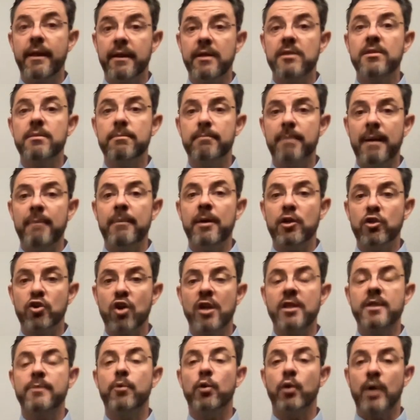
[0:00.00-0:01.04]
this public
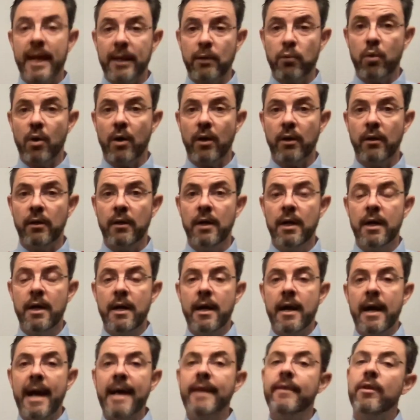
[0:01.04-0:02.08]
transport network.
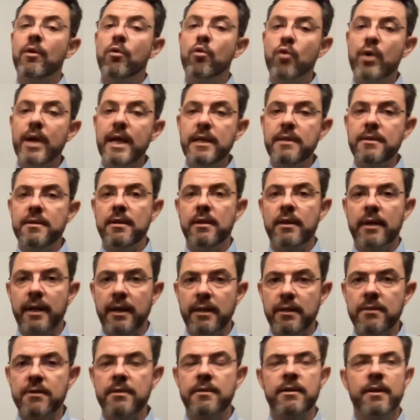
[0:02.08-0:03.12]
And the reason
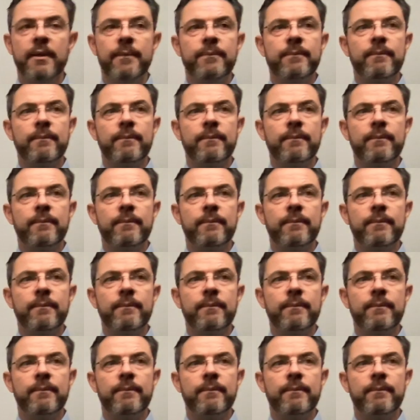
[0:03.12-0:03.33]
is